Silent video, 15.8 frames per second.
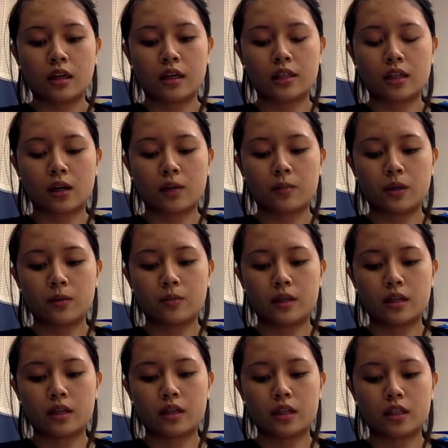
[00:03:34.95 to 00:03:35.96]
His
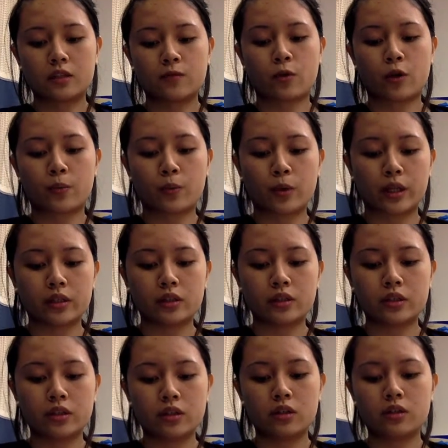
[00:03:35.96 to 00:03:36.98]
albumin is
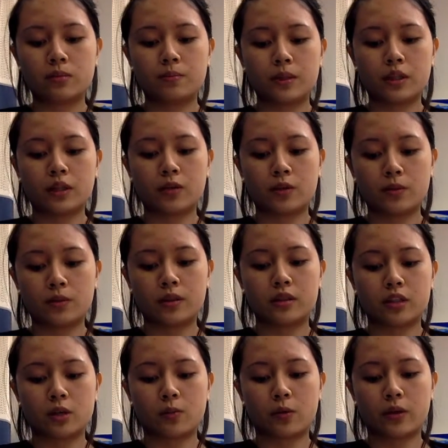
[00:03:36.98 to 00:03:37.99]
4.2, bilirubin
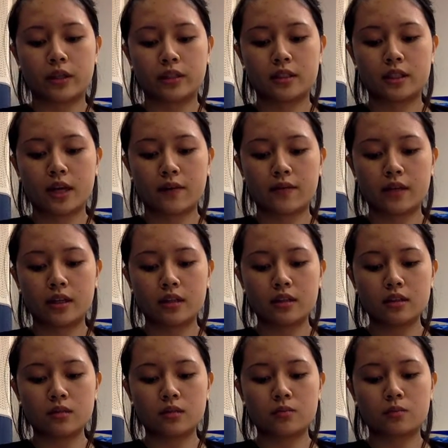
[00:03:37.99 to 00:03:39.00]
is
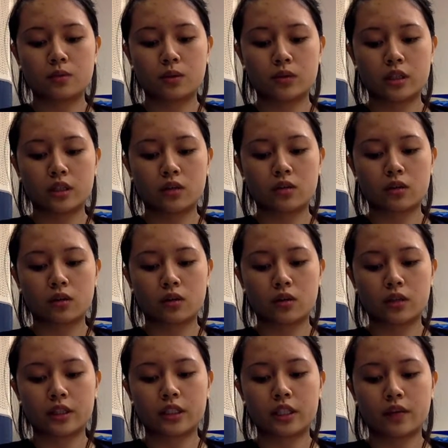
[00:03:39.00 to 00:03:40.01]
0.7, protein
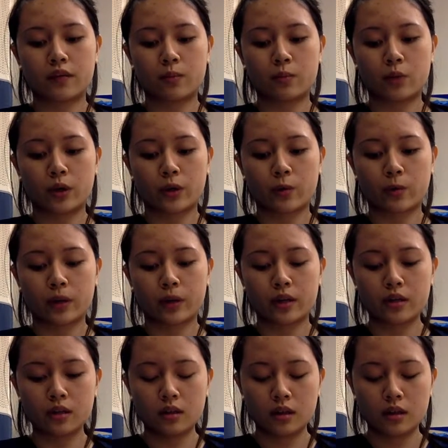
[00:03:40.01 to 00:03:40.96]
total is 7.1.